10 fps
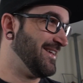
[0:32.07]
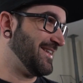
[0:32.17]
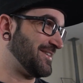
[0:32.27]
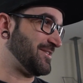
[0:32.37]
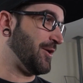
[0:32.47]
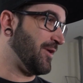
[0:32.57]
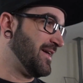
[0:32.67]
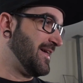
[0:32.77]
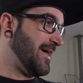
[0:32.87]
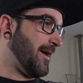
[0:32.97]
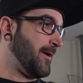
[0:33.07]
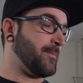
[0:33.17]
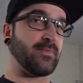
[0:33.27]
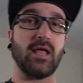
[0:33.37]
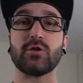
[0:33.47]
So,
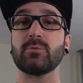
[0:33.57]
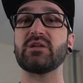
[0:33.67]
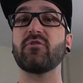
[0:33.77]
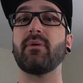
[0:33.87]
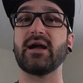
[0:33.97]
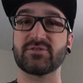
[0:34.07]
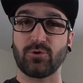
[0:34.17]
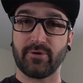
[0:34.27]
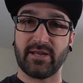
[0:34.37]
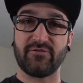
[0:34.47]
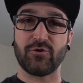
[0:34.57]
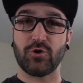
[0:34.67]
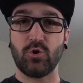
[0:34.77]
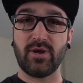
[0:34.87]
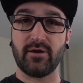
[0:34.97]
a little bit of a backstory if you're
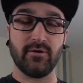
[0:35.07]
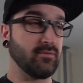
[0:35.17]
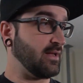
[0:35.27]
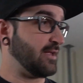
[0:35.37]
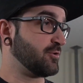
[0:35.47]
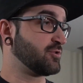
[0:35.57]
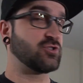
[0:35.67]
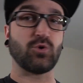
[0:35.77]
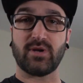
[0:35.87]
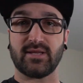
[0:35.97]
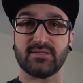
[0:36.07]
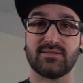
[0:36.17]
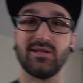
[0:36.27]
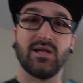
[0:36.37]
new here and you're just joining us.